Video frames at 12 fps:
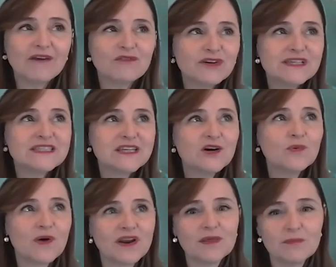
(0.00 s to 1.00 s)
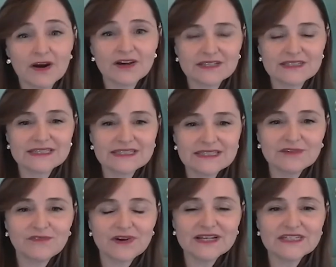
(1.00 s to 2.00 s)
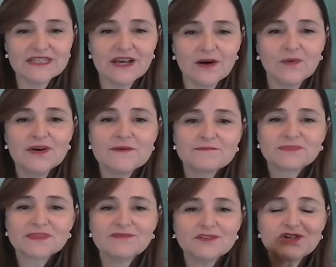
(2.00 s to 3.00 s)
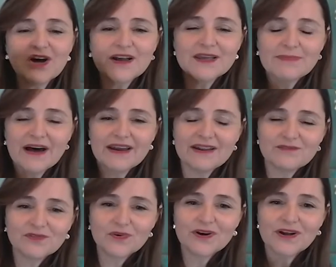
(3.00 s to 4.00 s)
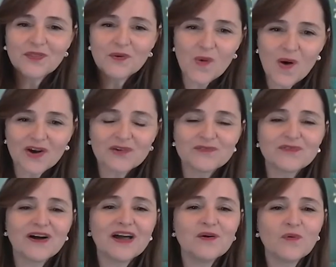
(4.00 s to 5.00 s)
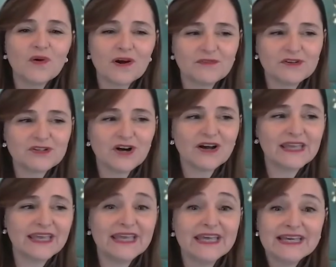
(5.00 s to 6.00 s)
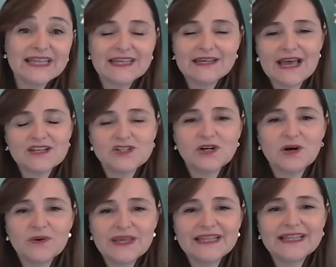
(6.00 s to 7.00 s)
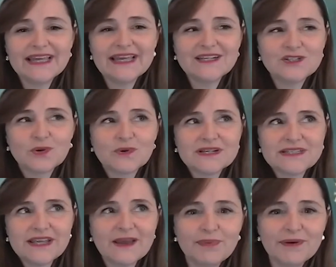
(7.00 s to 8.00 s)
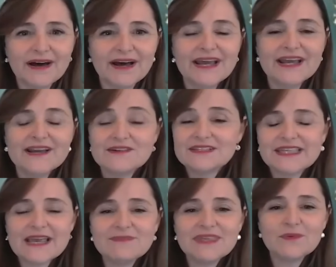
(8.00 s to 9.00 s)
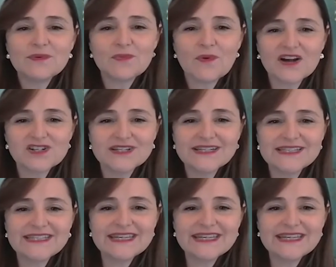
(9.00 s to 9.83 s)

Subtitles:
every single one of the markets is different. If you're talking about in Florida on the waterfront, or if you're talking as you go inland toward Tampa, same thing with Washington,